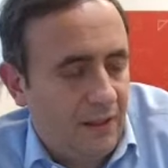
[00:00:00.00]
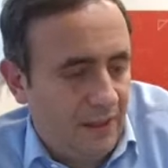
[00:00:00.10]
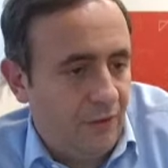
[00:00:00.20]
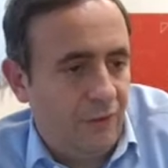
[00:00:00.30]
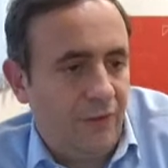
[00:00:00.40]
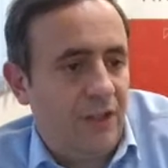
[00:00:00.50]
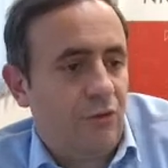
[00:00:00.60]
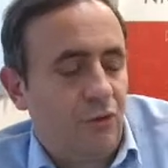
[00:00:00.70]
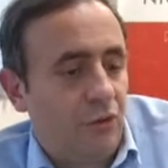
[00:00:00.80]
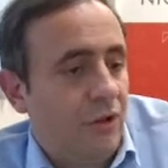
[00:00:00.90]
The lender of
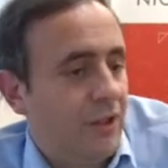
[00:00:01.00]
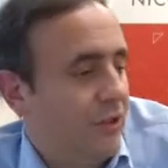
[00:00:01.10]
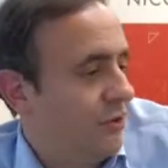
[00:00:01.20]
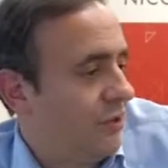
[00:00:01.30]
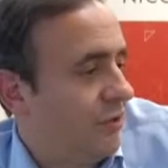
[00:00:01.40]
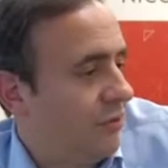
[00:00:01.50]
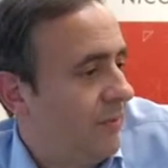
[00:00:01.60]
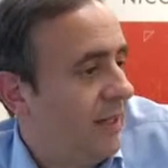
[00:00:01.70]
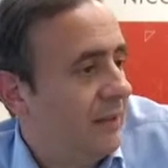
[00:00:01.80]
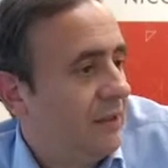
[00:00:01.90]
last resort is a
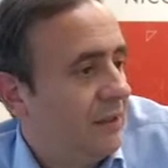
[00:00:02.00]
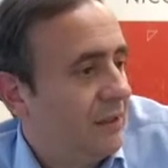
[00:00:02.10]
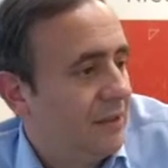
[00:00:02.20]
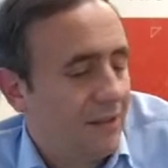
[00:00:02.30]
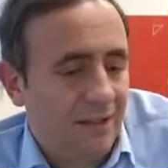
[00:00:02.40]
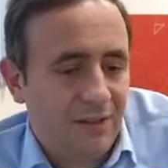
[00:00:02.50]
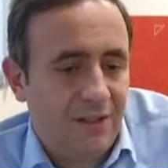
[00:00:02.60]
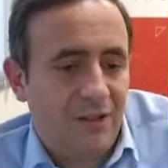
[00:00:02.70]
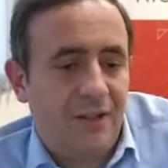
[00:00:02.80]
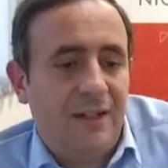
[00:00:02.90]
central bank. It
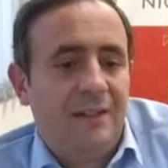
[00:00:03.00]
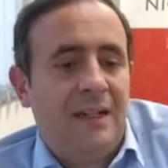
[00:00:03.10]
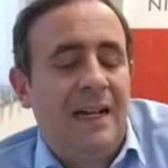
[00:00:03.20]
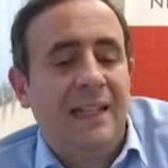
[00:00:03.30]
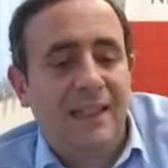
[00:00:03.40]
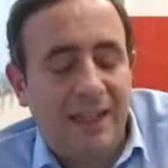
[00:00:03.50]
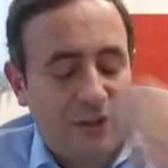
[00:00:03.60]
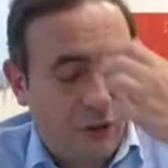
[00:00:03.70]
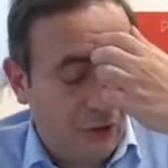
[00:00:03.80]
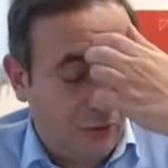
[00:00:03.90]
says, all right, I'll
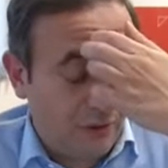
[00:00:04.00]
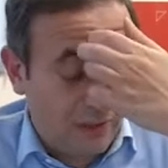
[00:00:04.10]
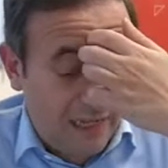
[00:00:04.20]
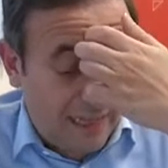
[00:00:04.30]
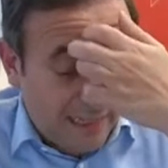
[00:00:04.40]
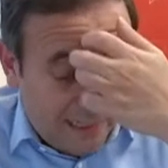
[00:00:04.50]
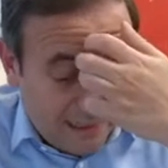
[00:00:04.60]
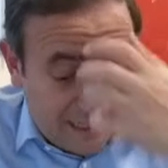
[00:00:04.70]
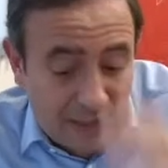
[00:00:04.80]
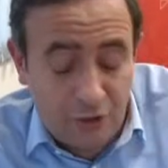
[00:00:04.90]

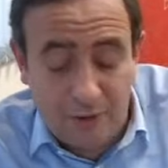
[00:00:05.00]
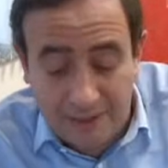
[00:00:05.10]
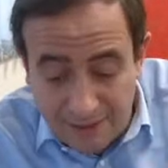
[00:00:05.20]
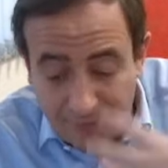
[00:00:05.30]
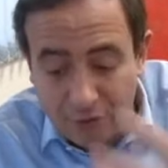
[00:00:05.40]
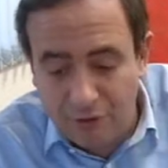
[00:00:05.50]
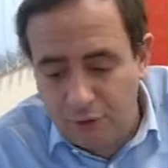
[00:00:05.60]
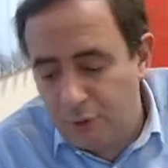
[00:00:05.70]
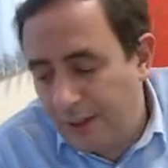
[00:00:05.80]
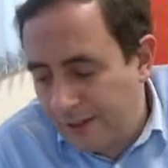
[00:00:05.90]
give you
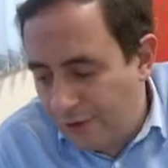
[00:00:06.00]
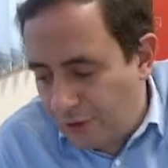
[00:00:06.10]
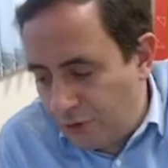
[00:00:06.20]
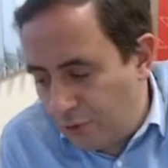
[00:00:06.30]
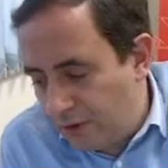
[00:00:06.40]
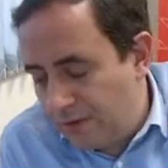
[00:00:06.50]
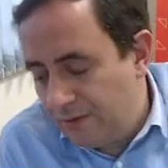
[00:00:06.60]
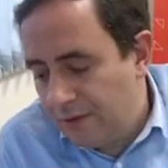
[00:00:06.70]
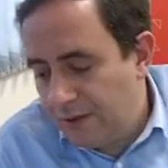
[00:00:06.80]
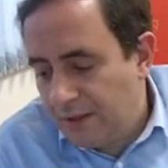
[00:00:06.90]
liquidity so you
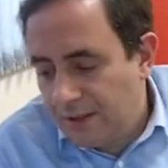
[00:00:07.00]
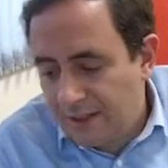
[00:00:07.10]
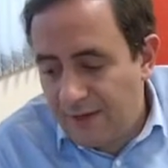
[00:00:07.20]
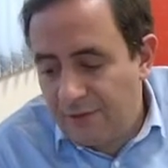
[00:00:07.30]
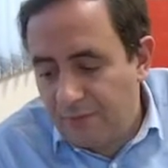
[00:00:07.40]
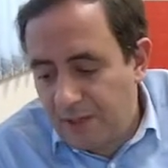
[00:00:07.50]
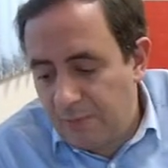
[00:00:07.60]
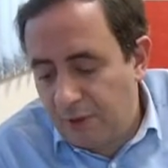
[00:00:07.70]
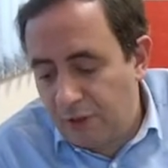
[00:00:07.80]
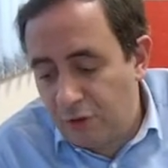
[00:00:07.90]
can give the
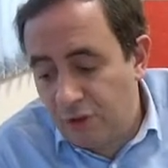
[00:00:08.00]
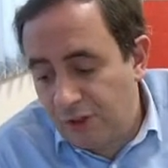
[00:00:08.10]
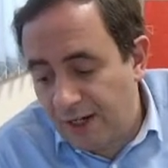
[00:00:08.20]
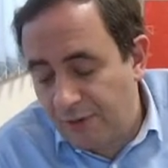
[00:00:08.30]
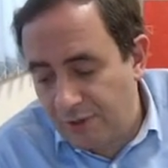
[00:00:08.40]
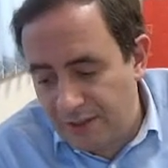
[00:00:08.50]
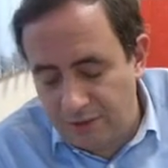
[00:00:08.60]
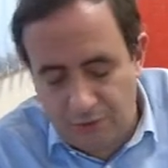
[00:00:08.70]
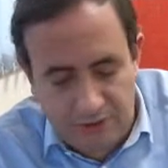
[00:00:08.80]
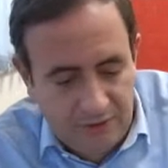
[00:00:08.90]
people on your side who need
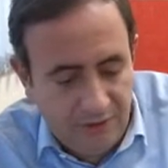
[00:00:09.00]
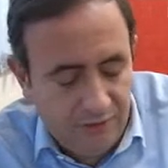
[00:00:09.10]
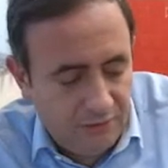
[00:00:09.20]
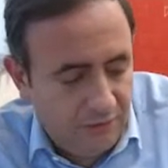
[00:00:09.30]
liquidity.